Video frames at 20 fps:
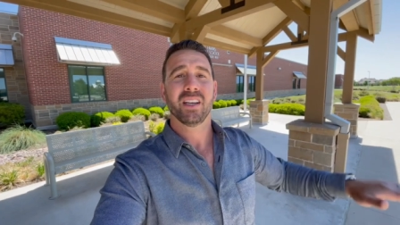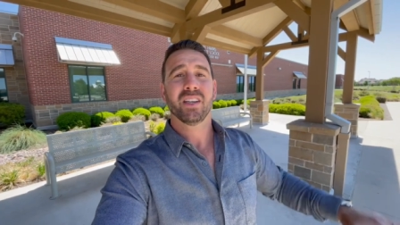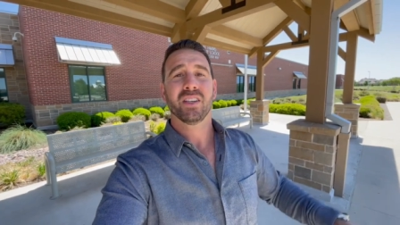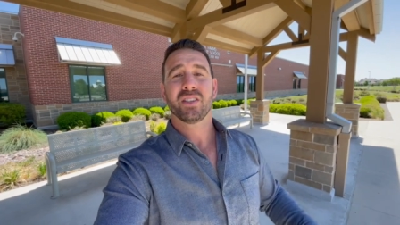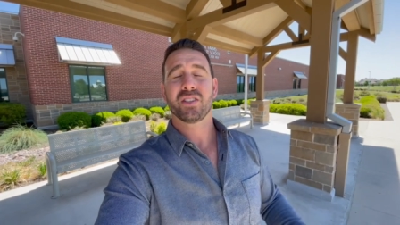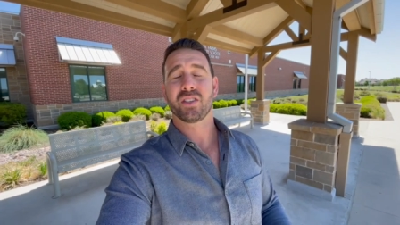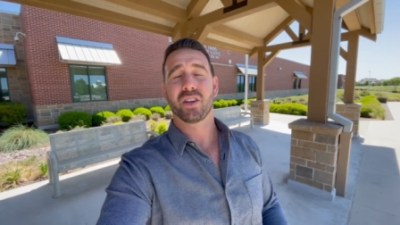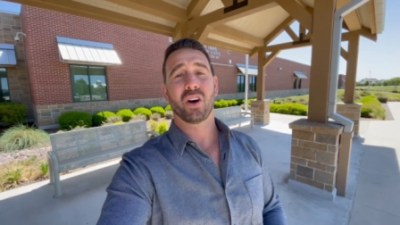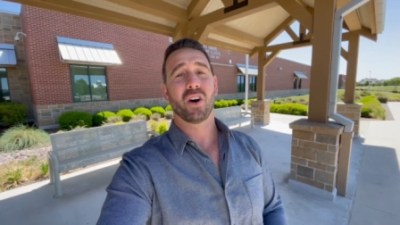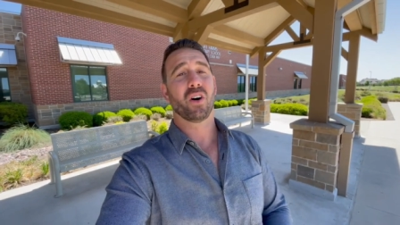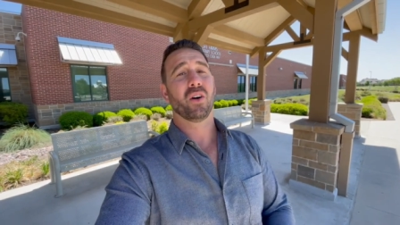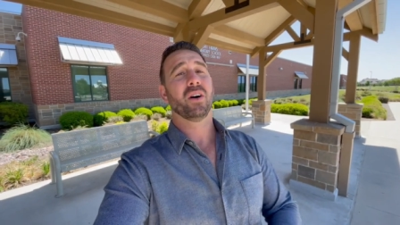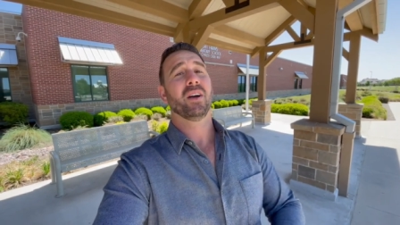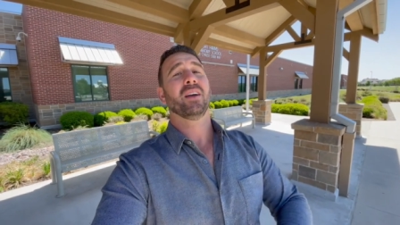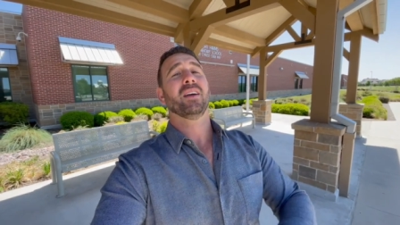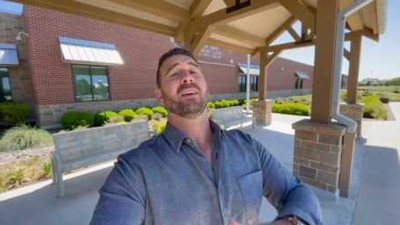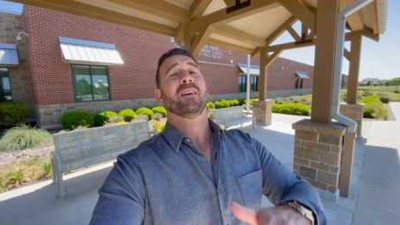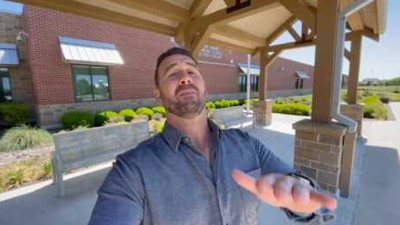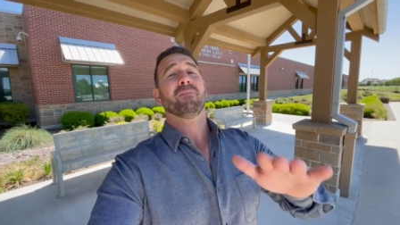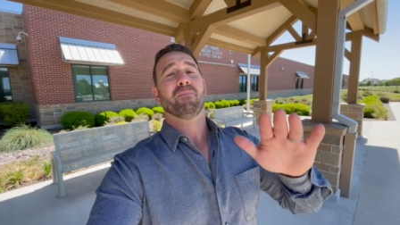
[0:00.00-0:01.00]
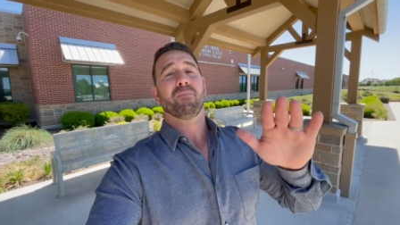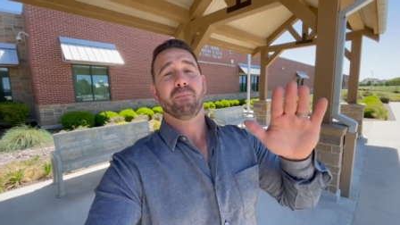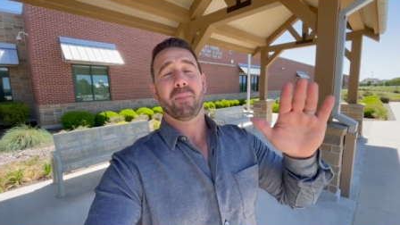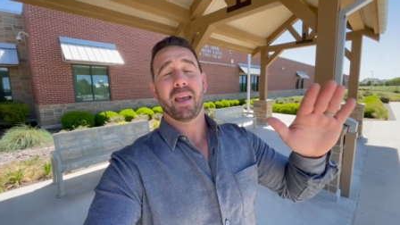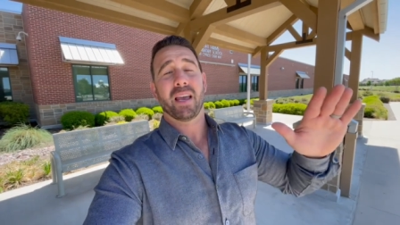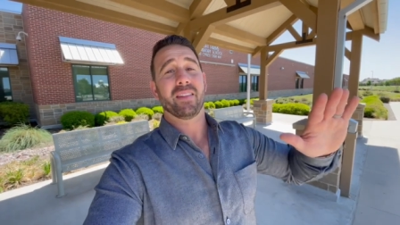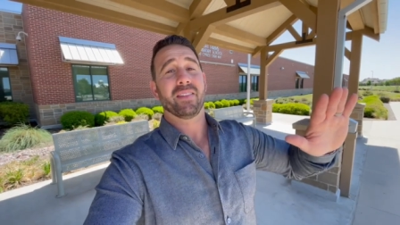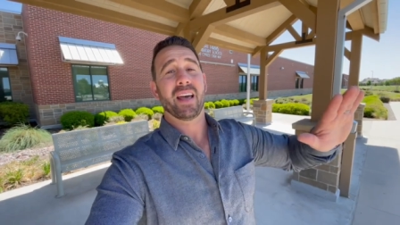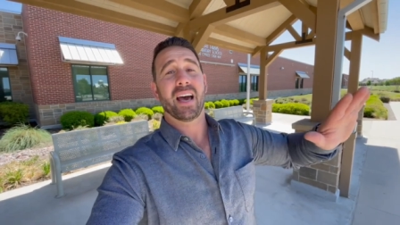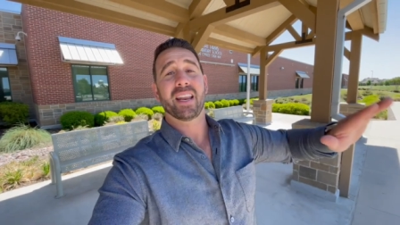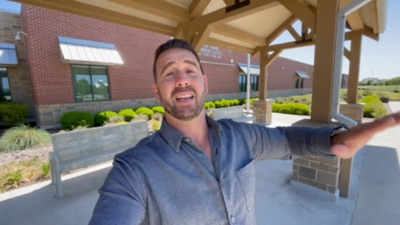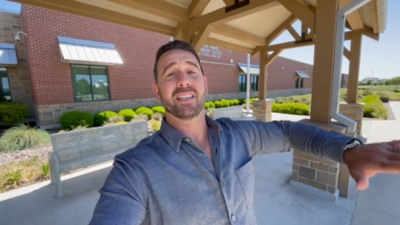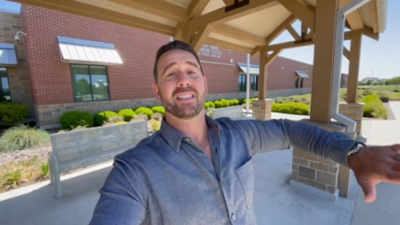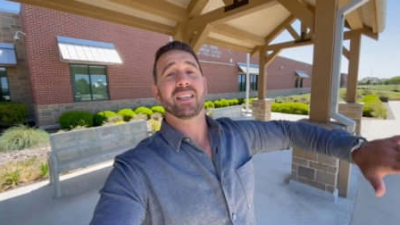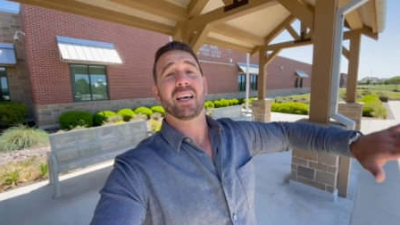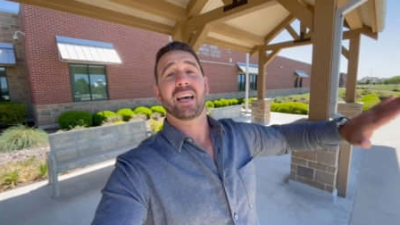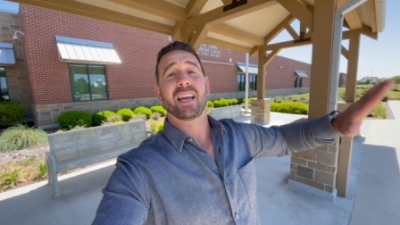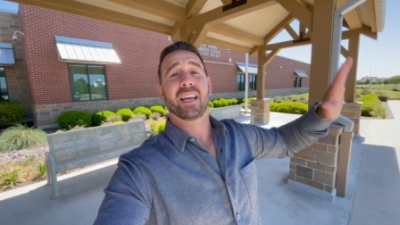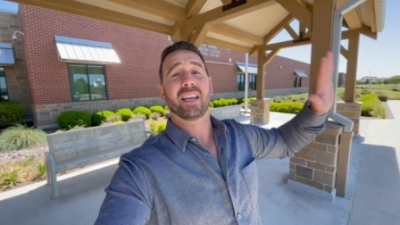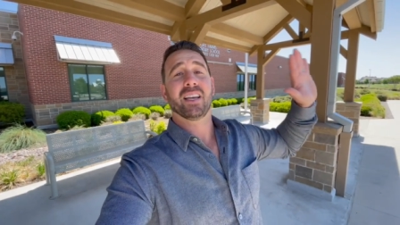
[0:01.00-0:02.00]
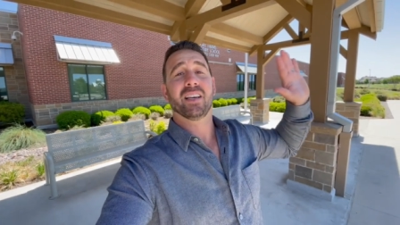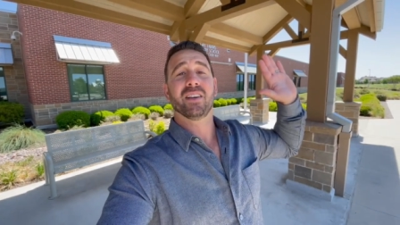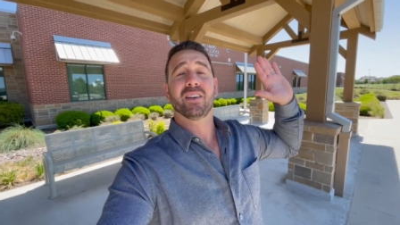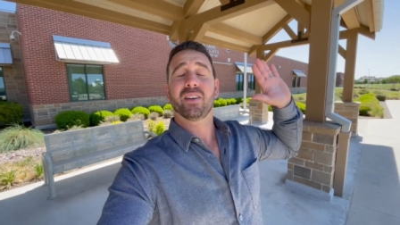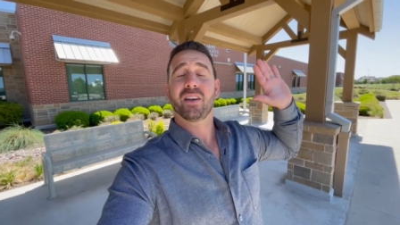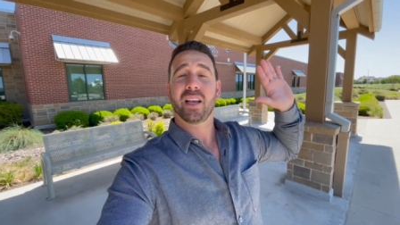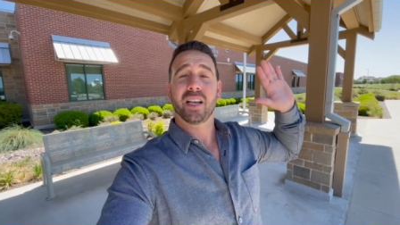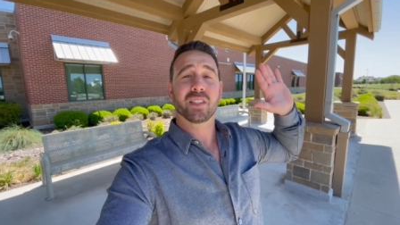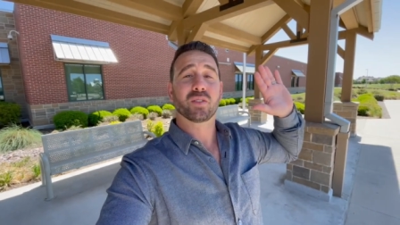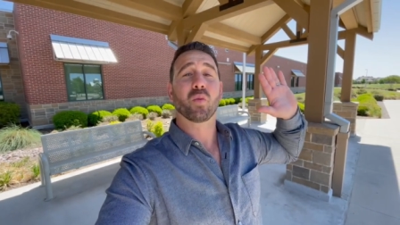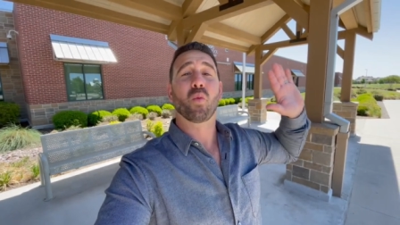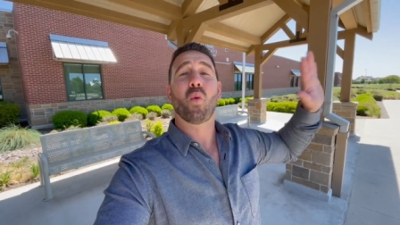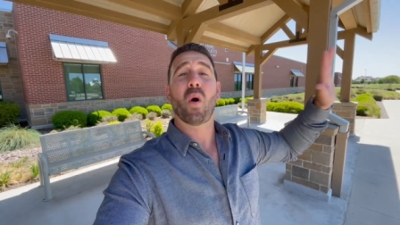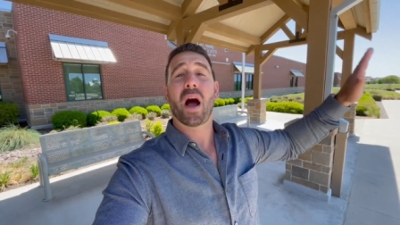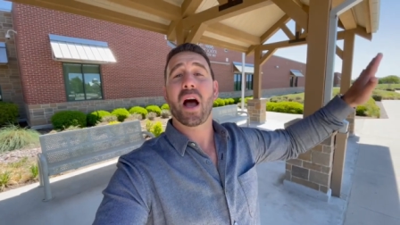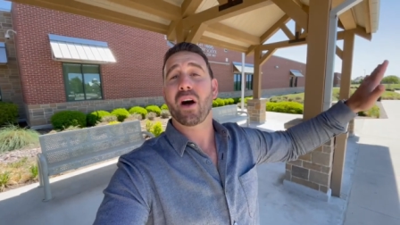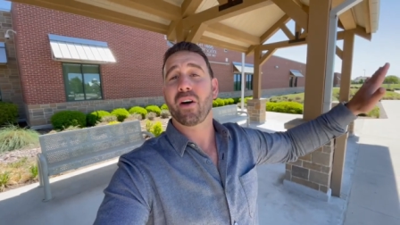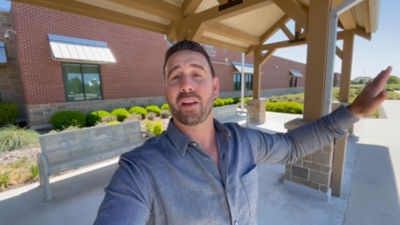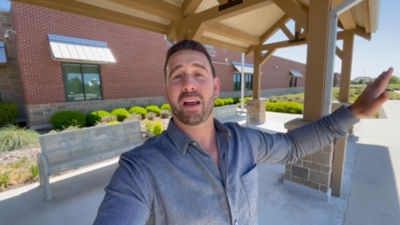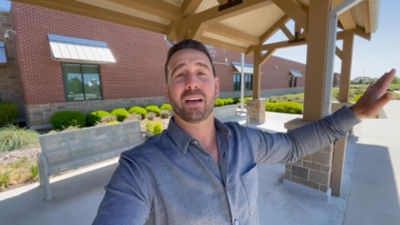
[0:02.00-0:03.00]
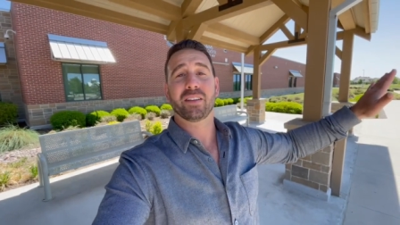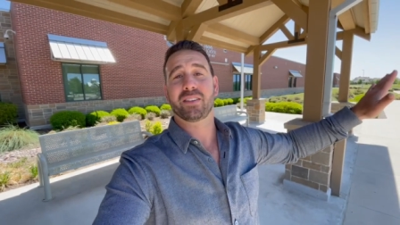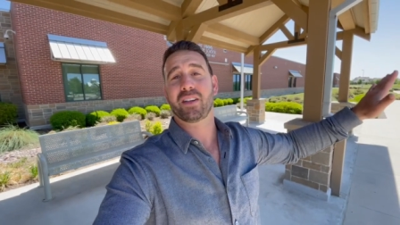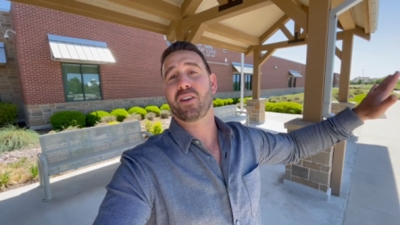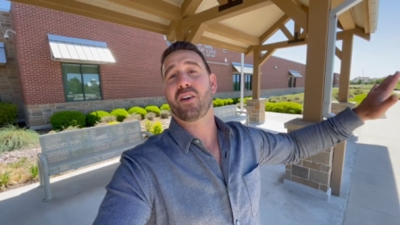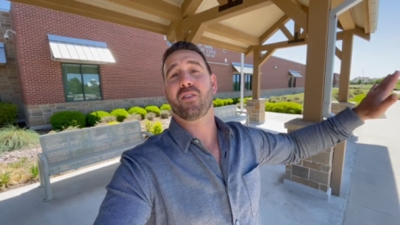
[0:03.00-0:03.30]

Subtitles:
So, man, that is like, it's wild out there